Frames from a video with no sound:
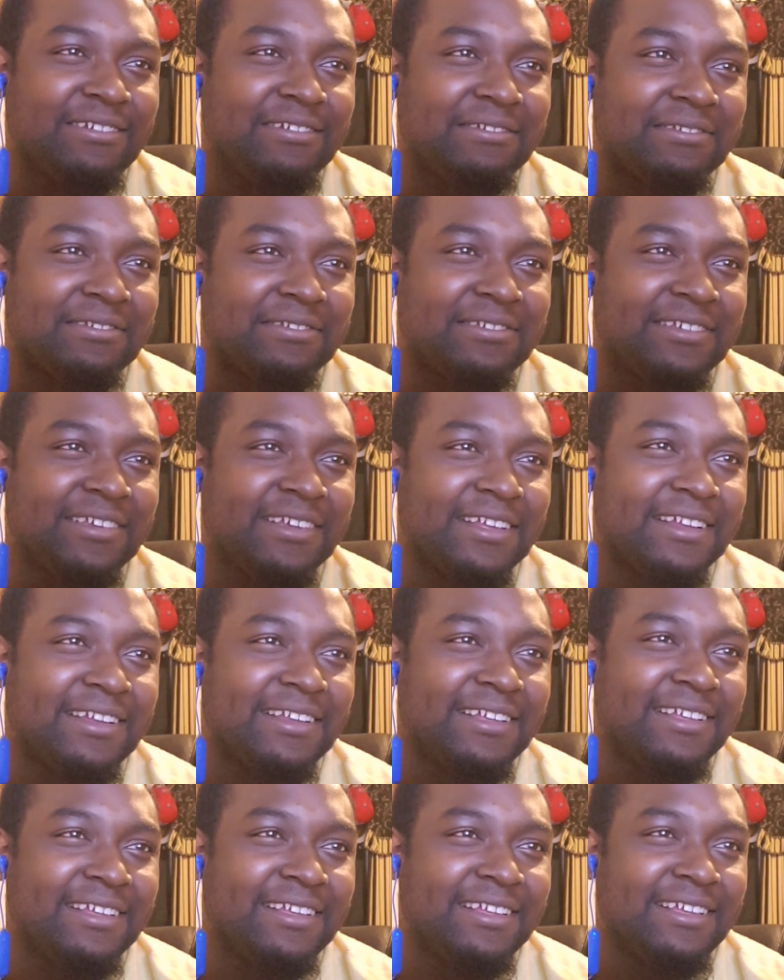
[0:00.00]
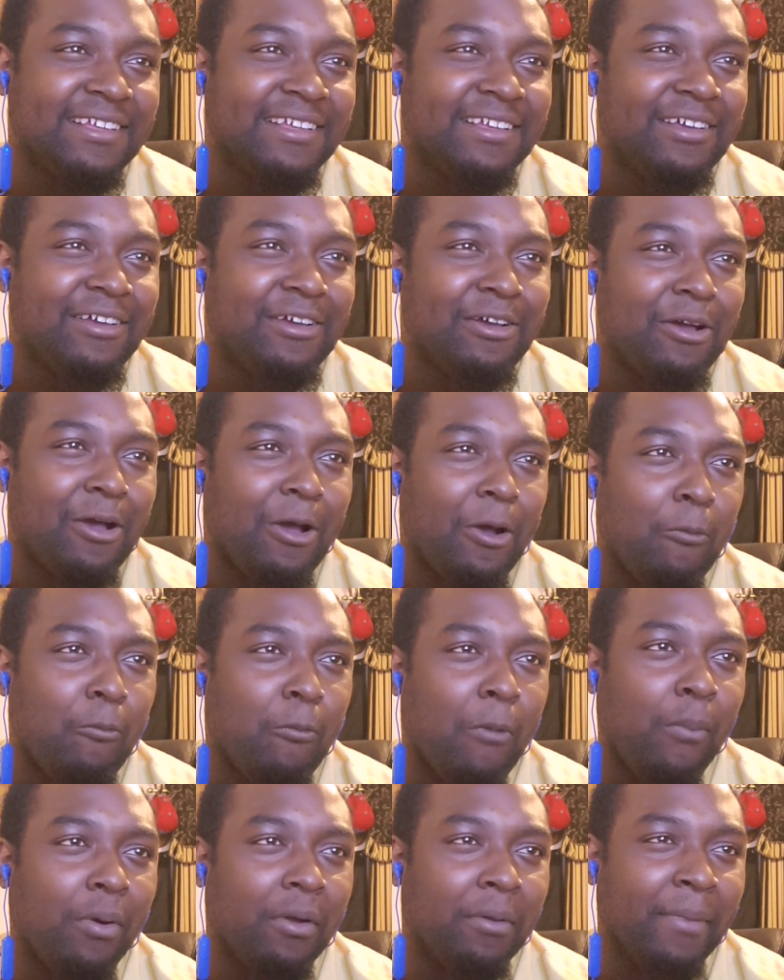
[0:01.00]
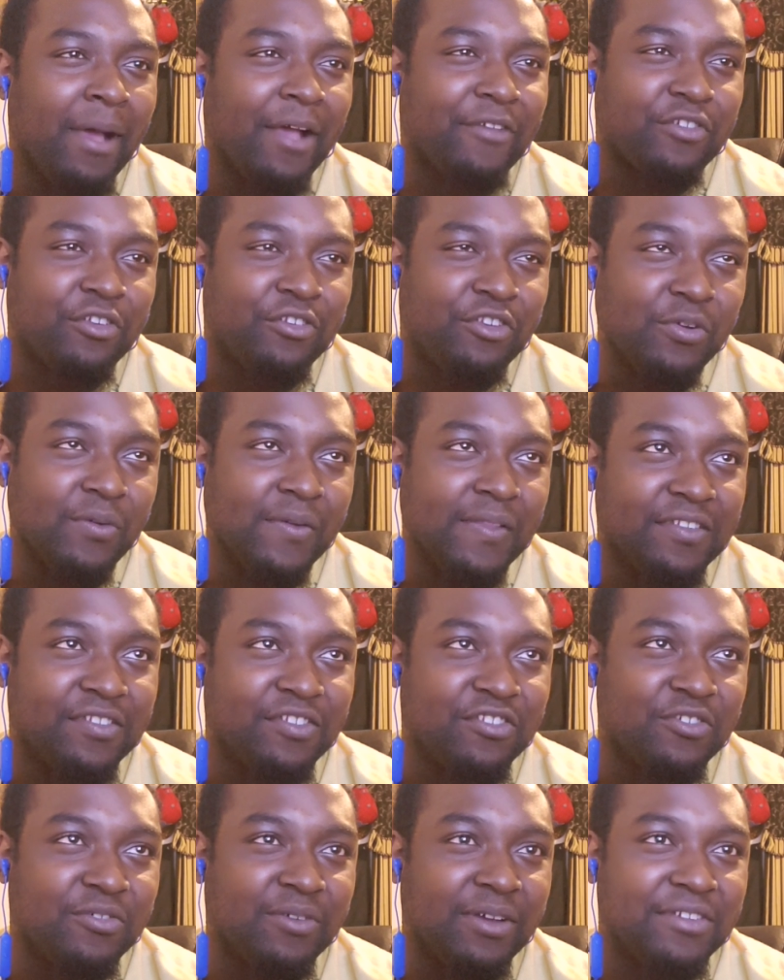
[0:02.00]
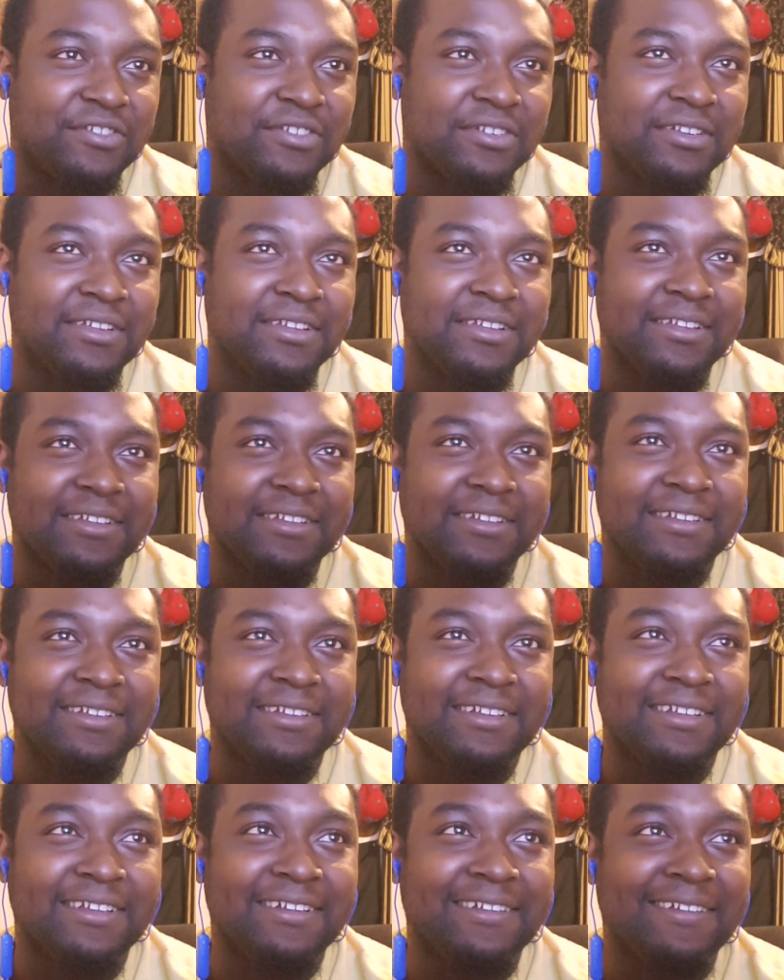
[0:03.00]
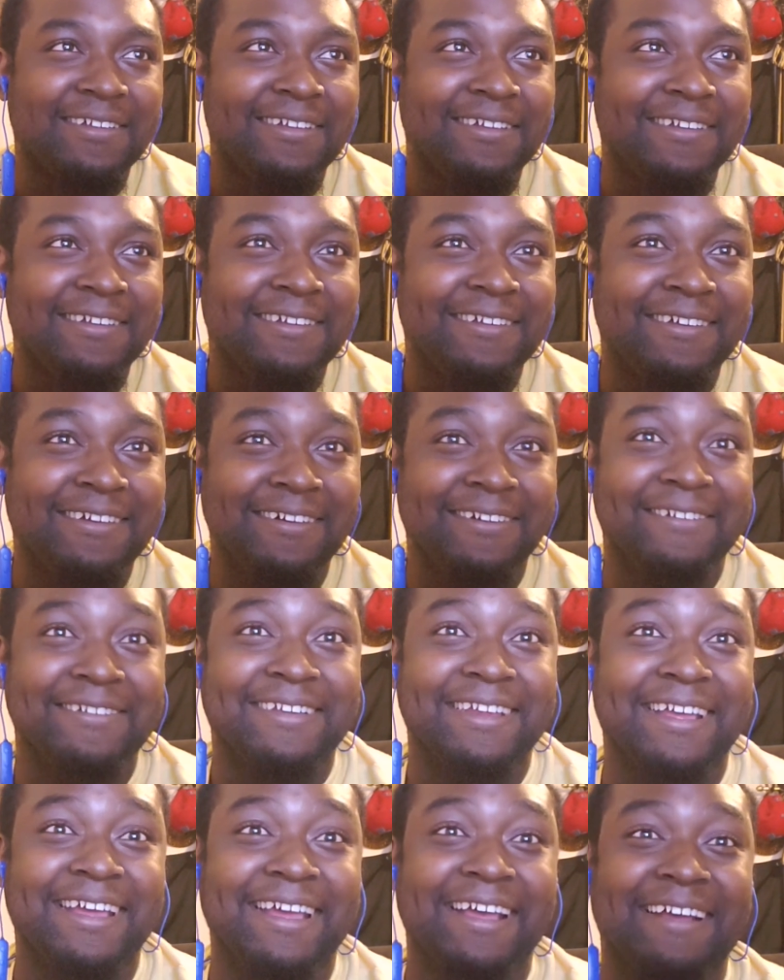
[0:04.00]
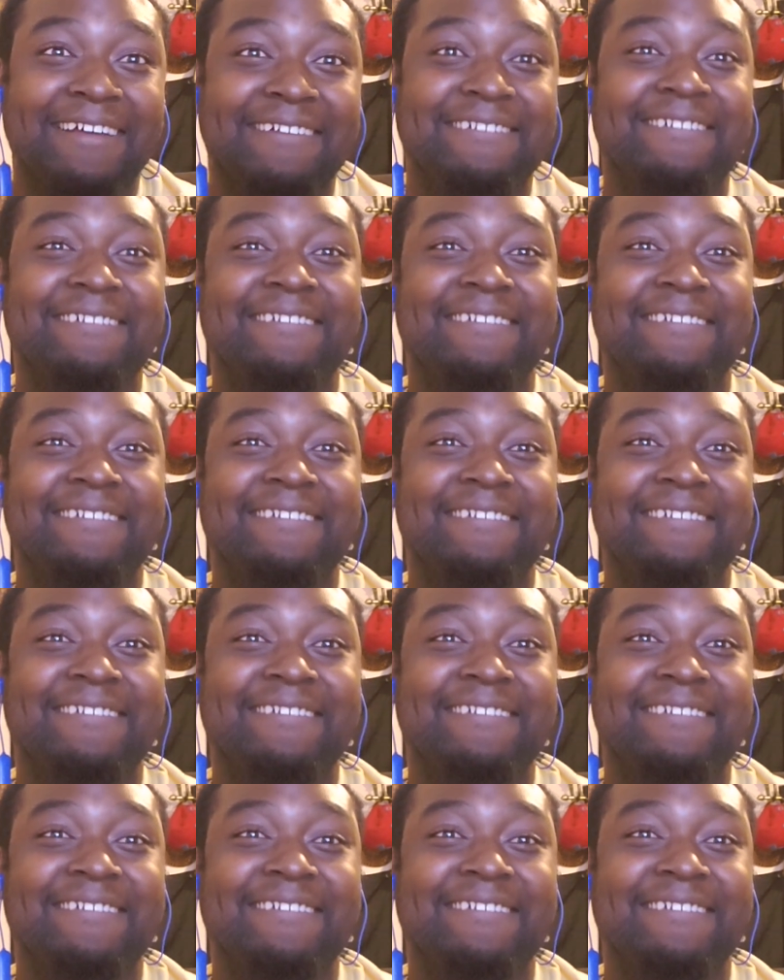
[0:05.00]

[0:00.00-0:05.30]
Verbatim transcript: Oh, shit. What would Master do in this situation? Oh, damn.